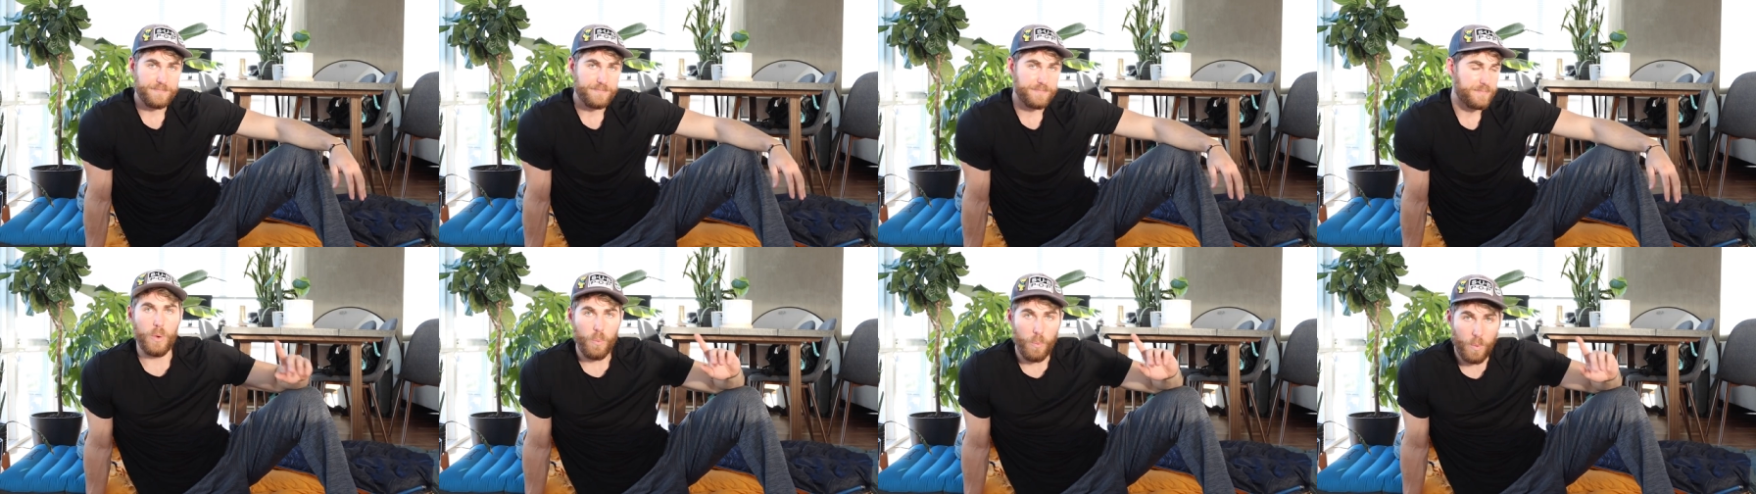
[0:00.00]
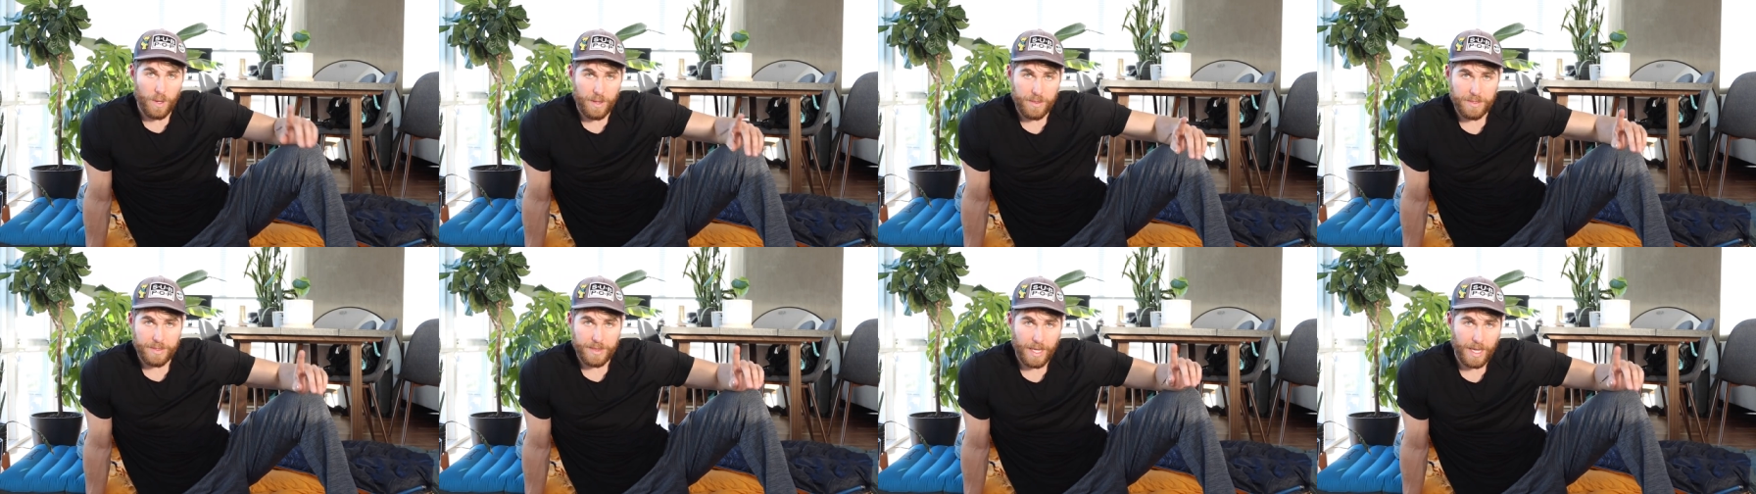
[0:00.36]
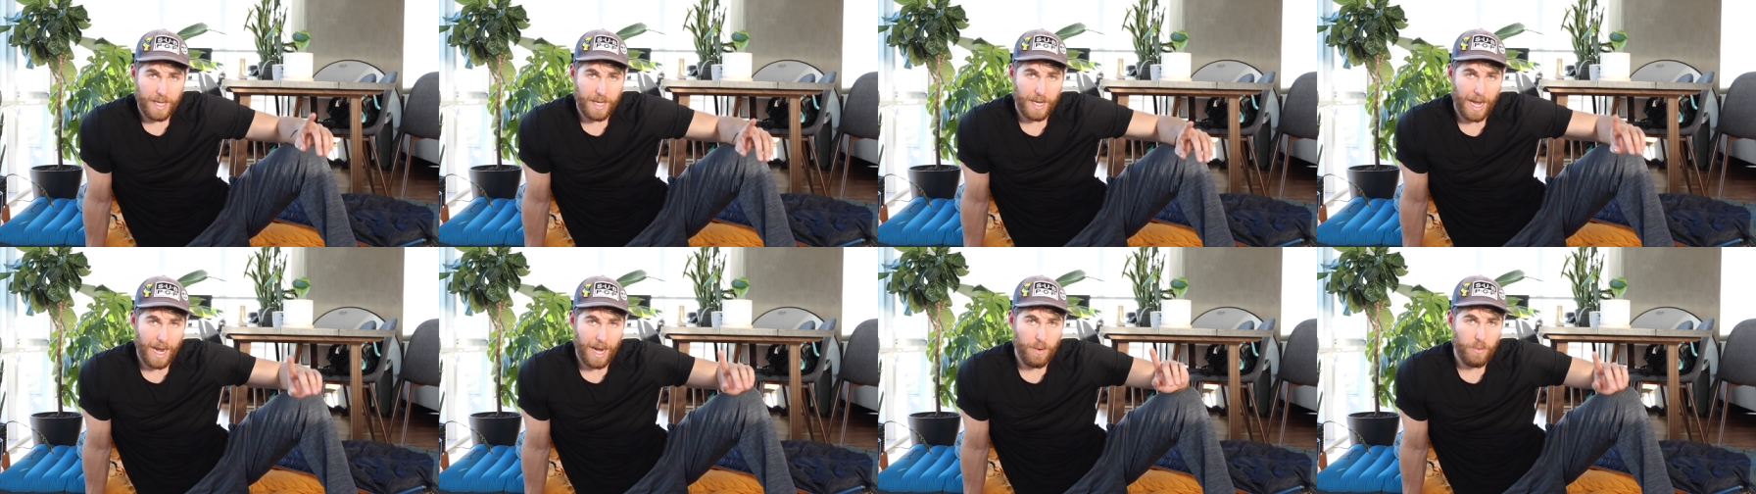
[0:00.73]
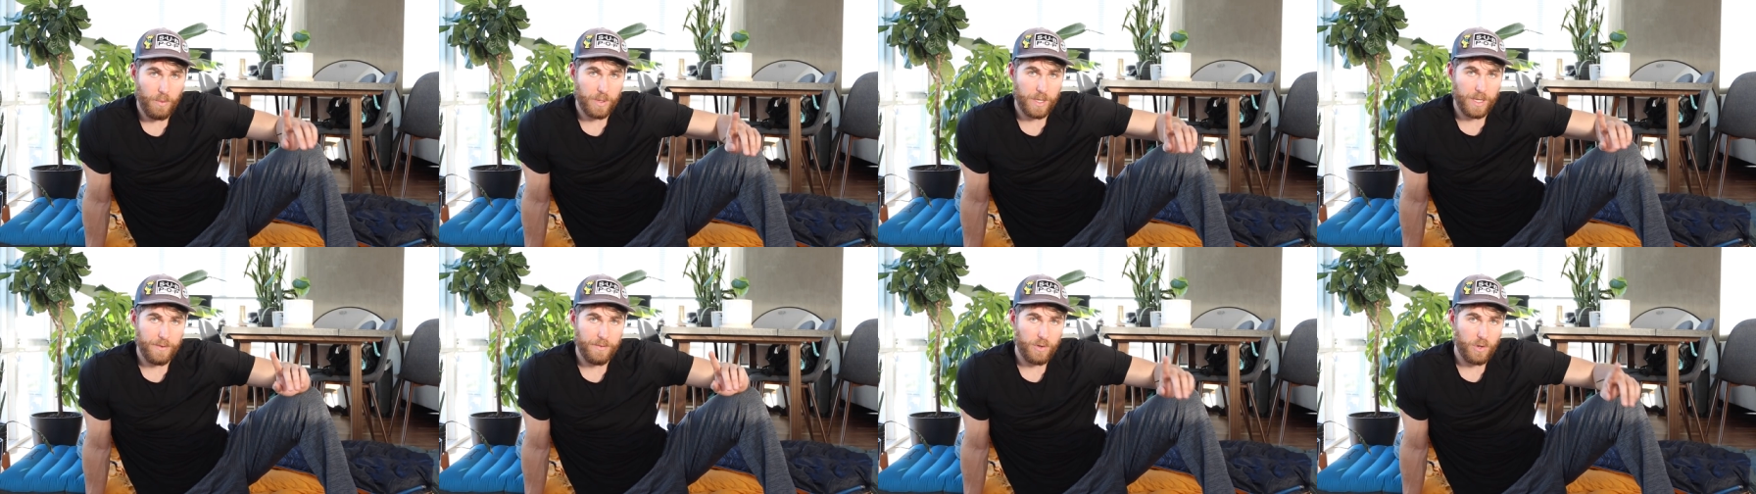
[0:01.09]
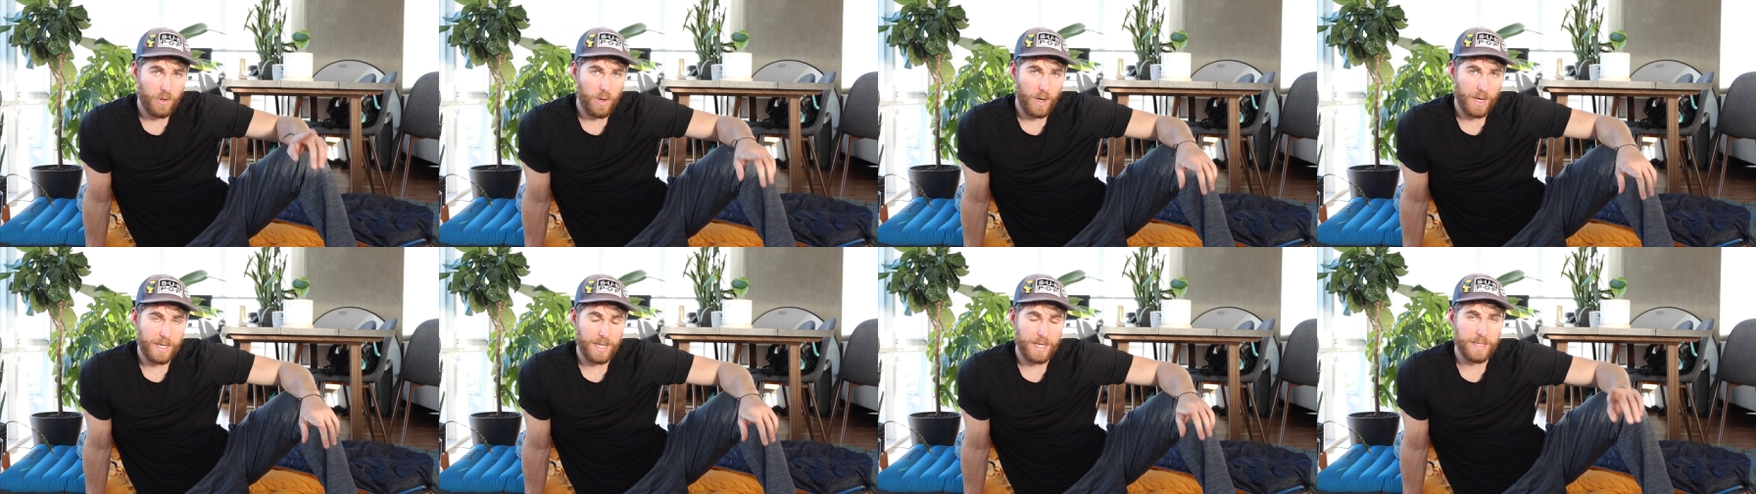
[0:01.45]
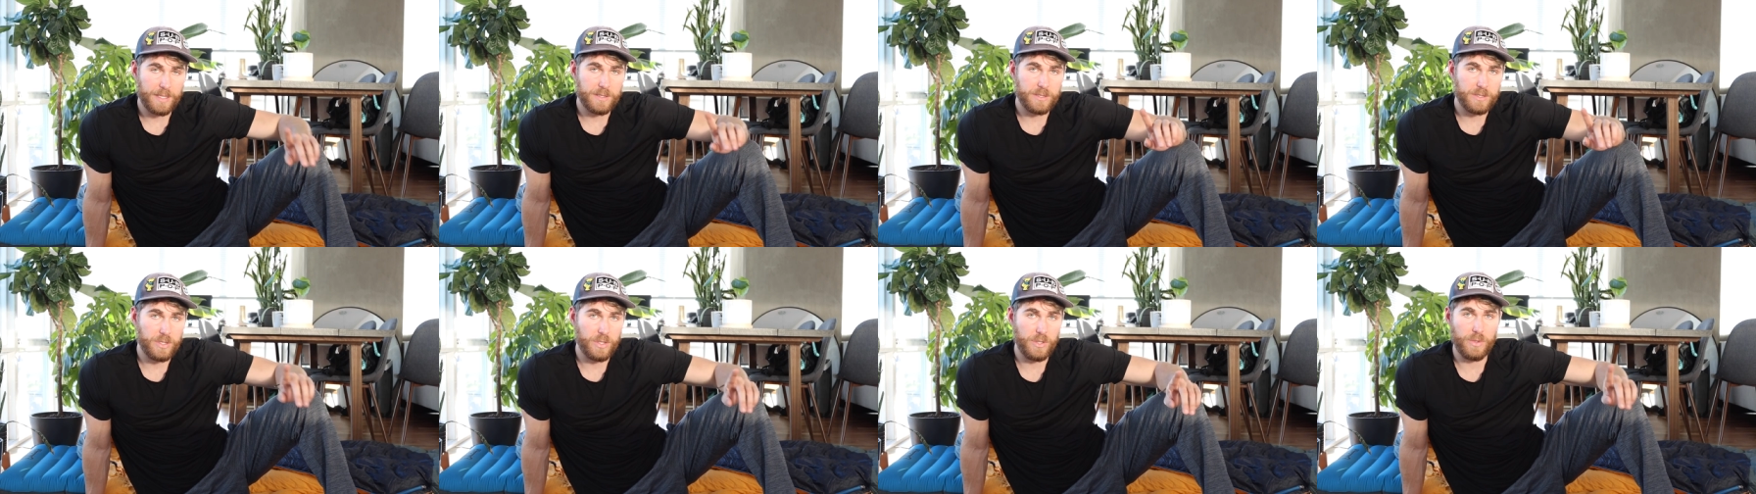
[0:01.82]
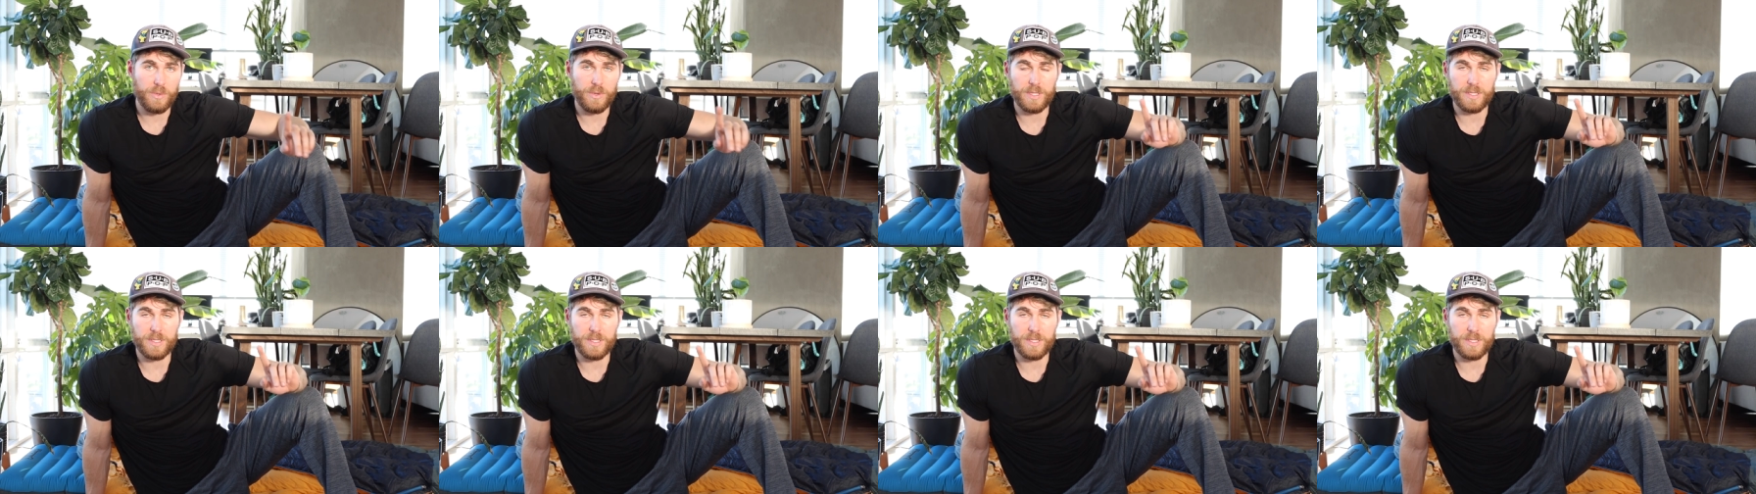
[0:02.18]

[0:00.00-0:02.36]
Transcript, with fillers: The one thing I will give credit to